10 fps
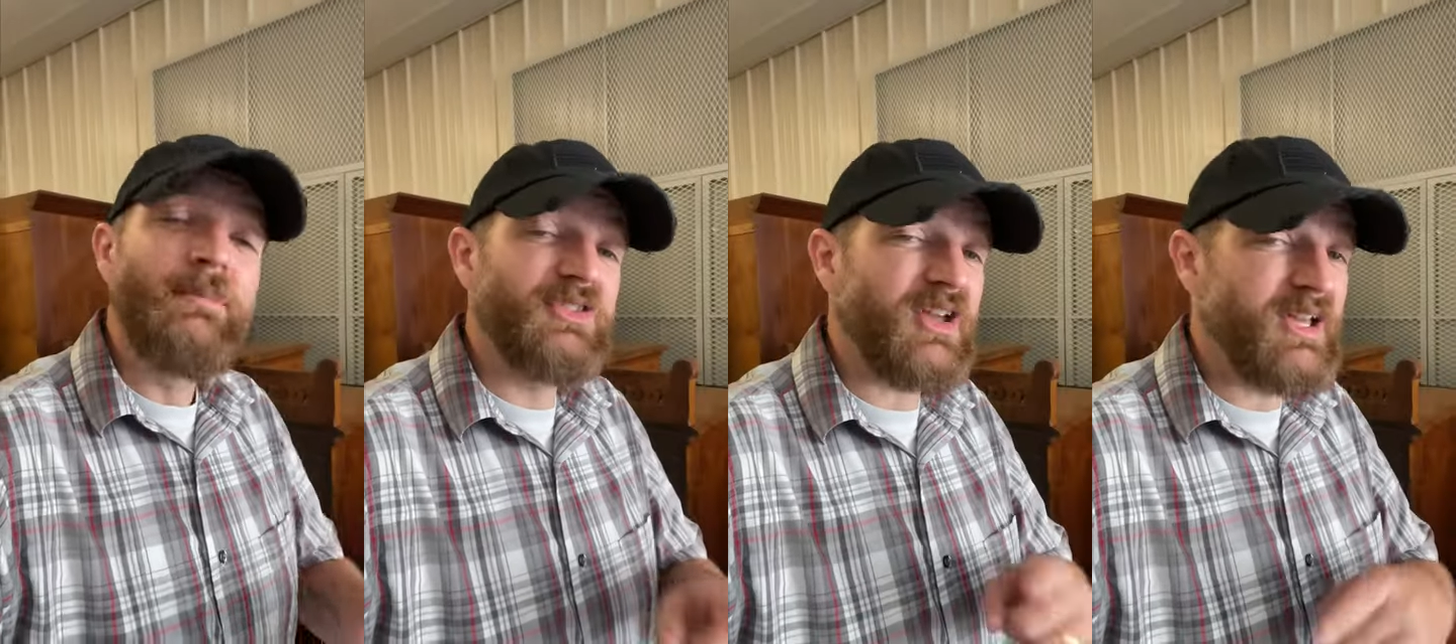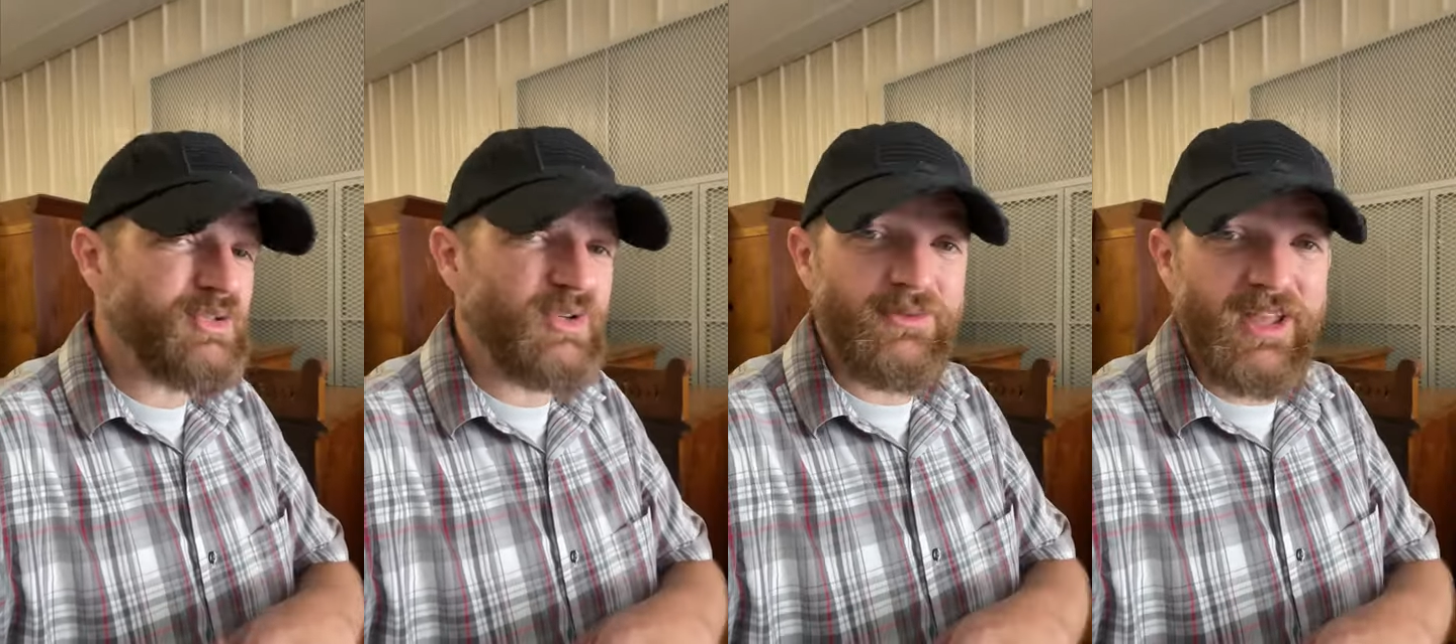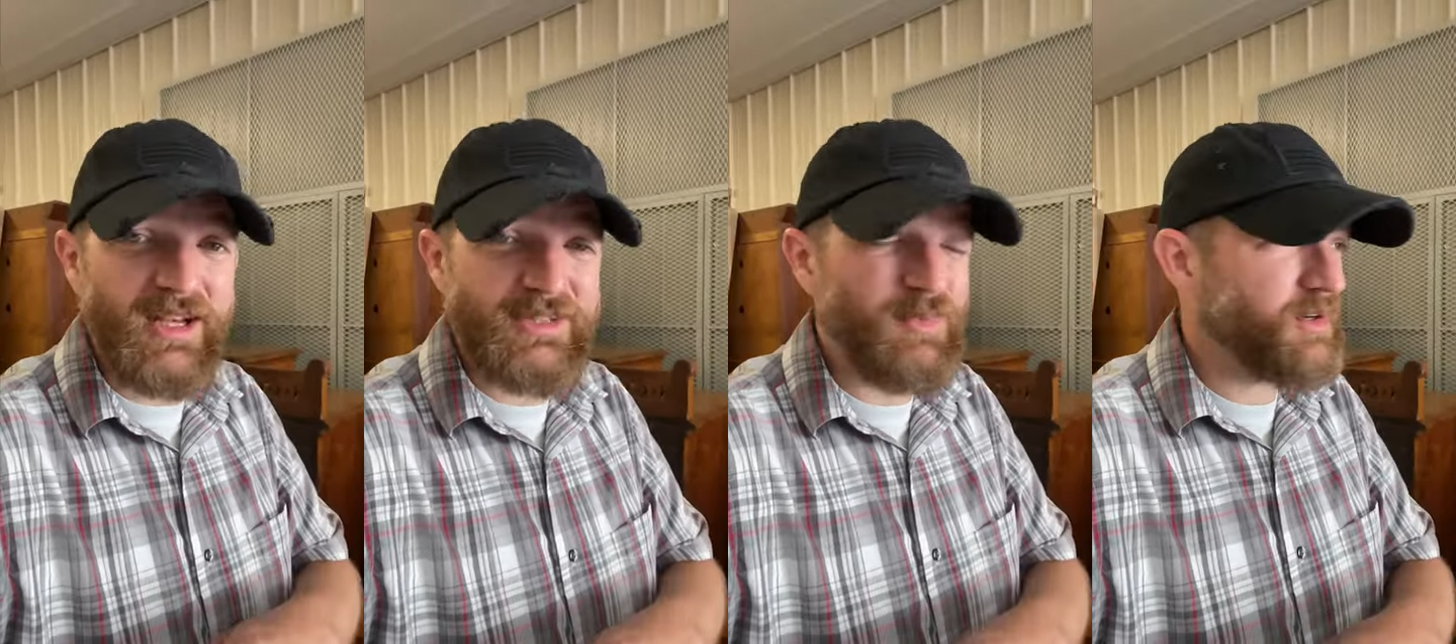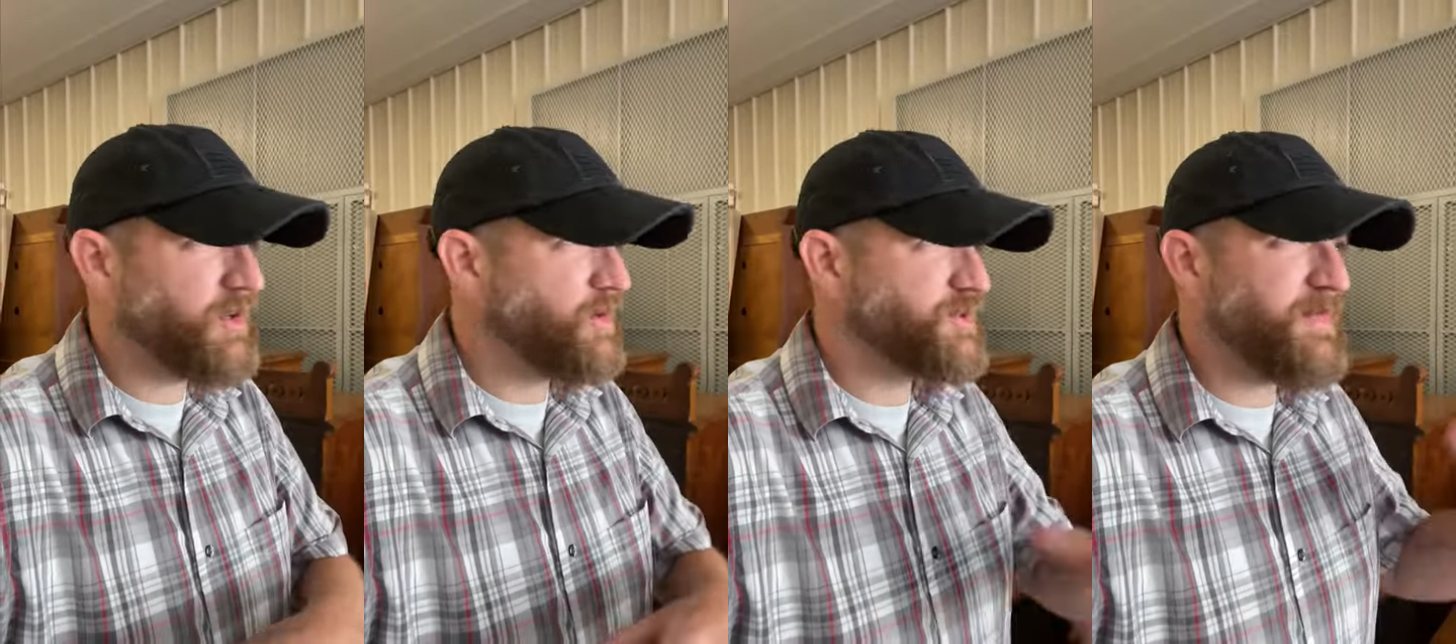but the history of Gettysburg
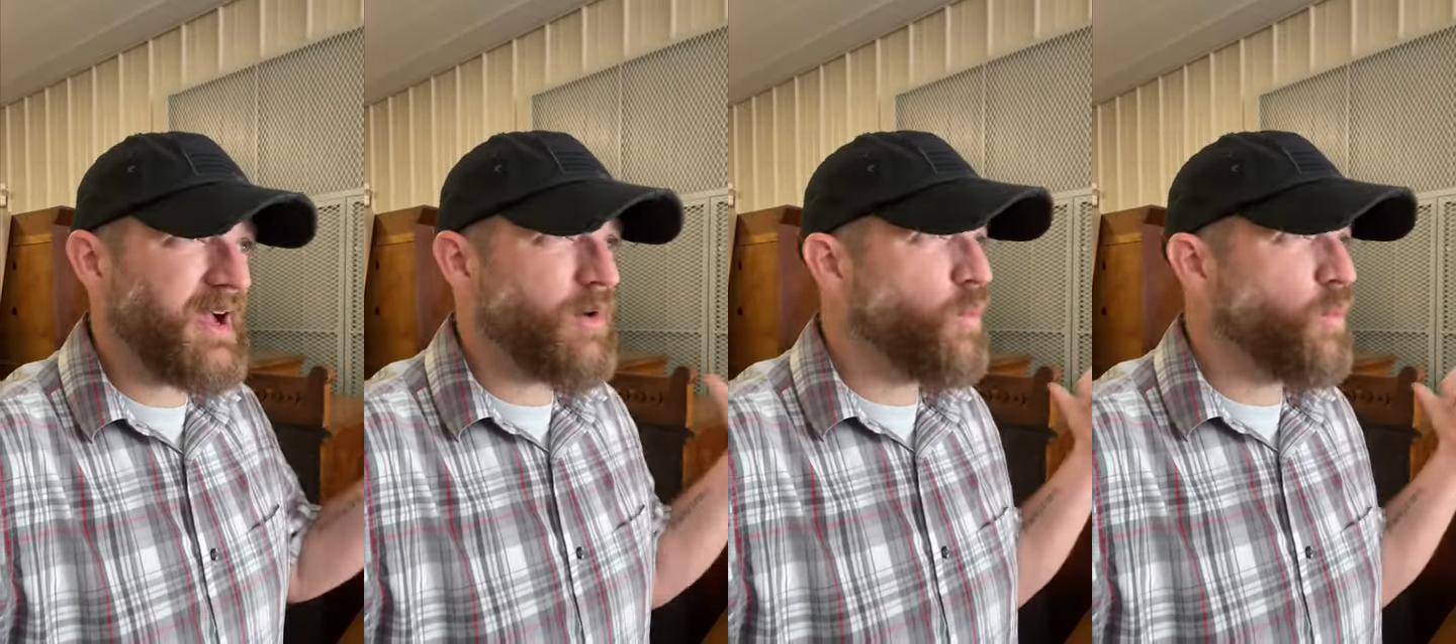goes back